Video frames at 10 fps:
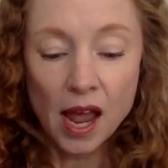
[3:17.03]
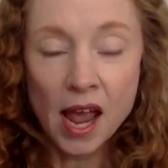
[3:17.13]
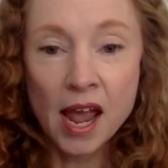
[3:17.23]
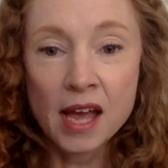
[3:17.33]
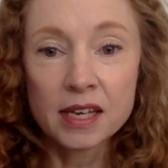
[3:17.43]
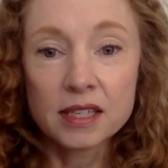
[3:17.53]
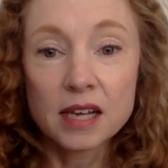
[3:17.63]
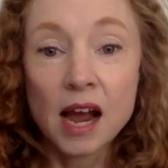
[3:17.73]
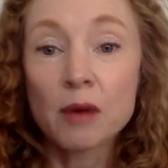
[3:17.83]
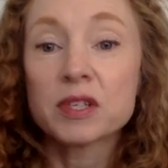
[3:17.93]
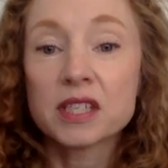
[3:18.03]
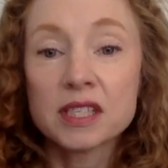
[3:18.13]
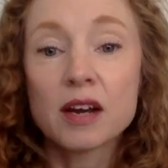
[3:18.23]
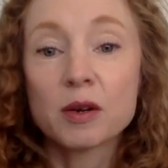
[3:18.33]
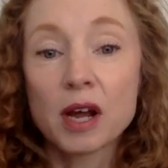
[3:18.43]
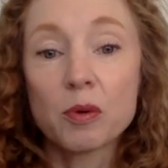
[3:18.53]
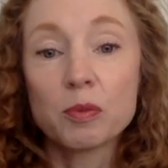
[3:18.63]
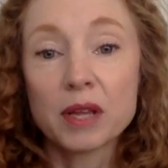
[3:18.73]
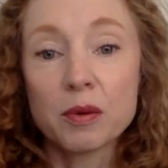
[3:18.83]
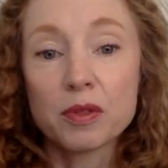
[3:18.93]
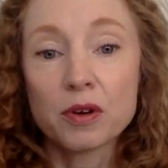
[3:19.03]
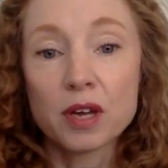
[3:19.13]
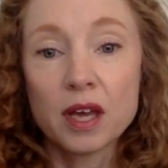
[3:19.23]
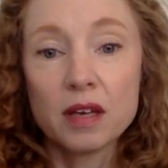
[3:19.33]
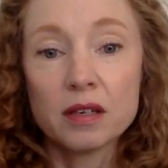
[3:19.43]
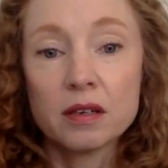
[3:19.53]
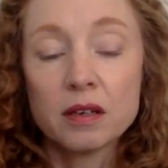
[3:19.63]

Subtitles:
and I would sit down and I would play with your kid.